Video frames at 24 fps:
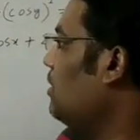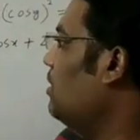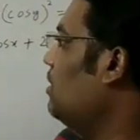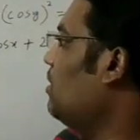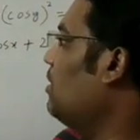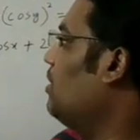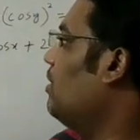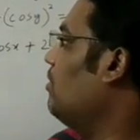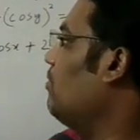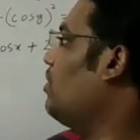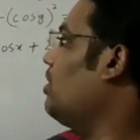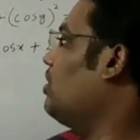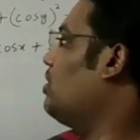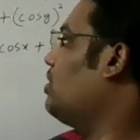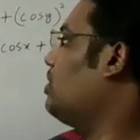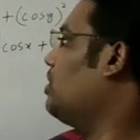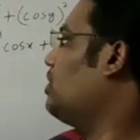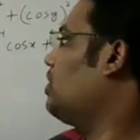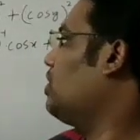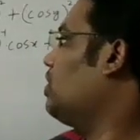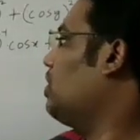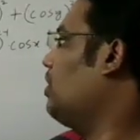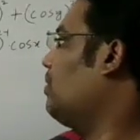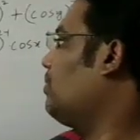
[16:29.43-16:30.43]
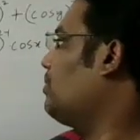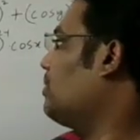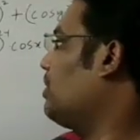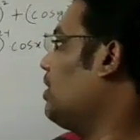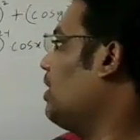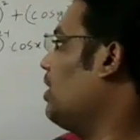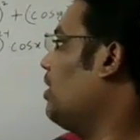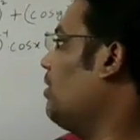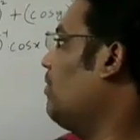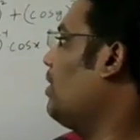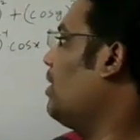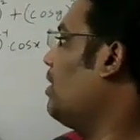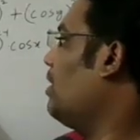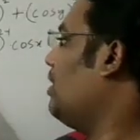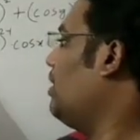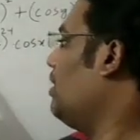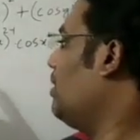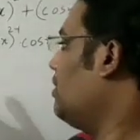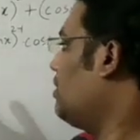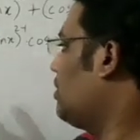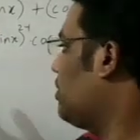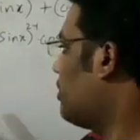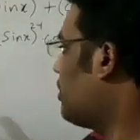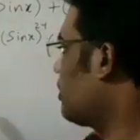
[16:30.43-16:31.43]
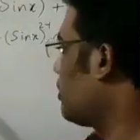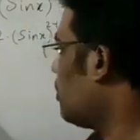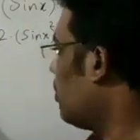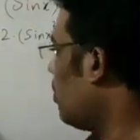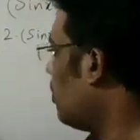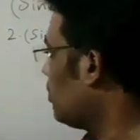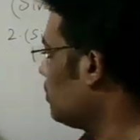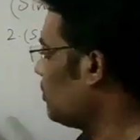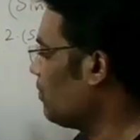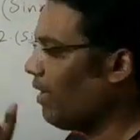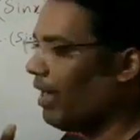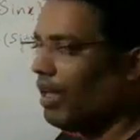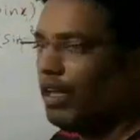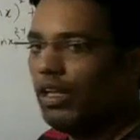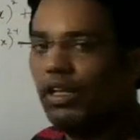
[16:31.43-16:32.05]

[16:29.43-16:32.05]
Differentiation of sin y is cos y,